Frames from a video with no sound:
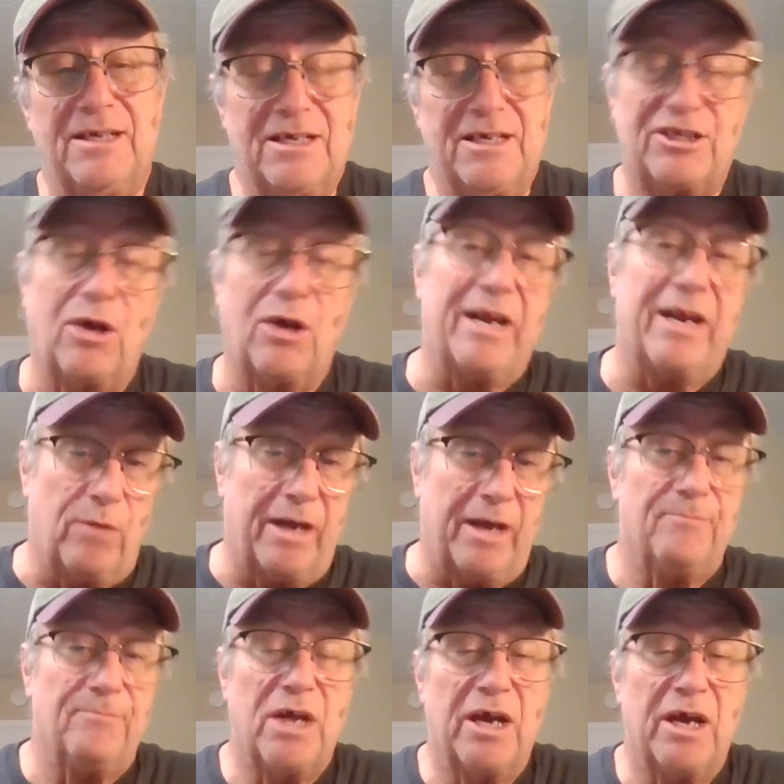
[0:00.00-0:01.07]
So anyway,
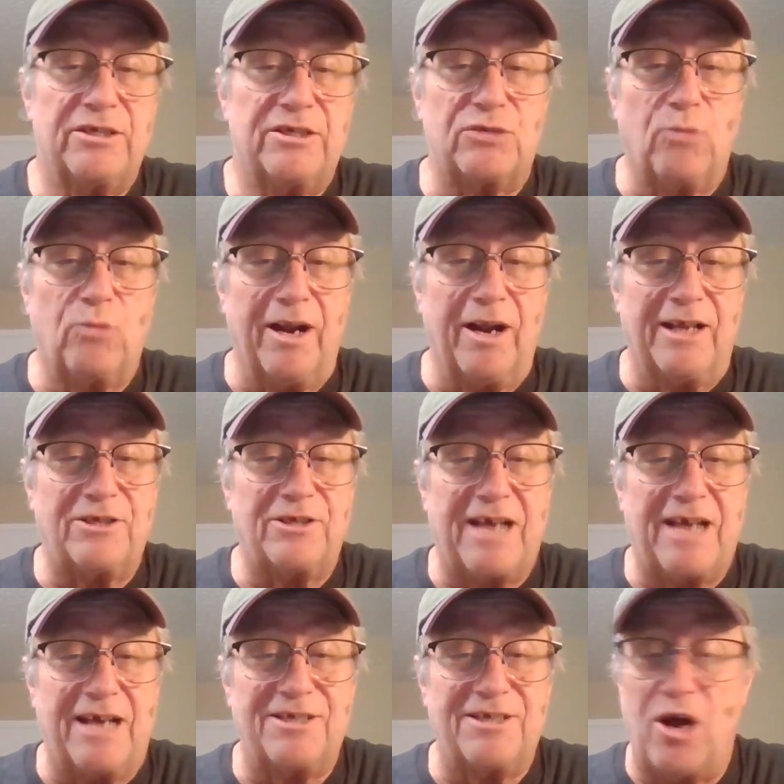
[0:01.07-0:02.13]
just wanted to let you
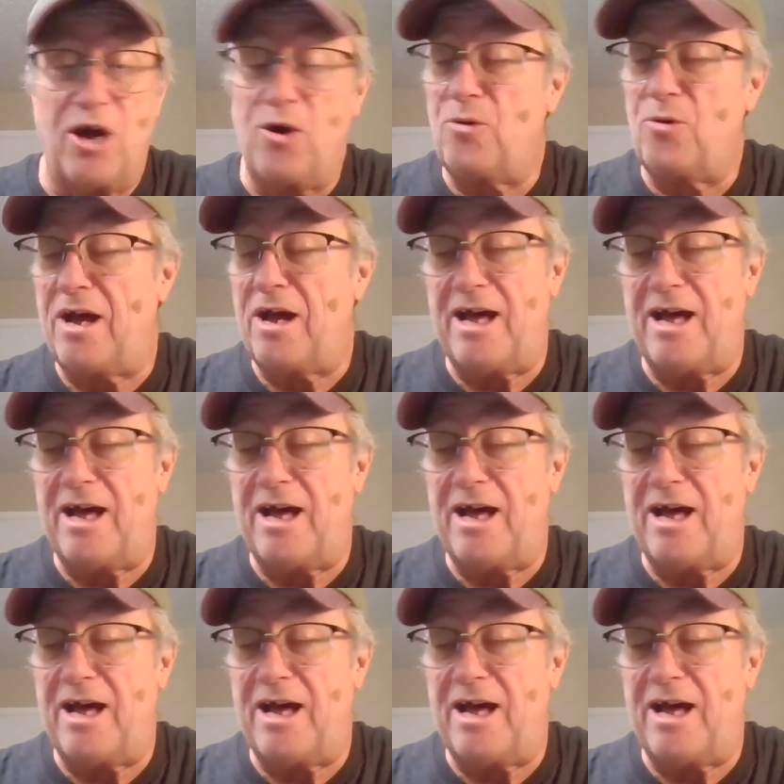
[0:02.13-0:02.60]
guys know.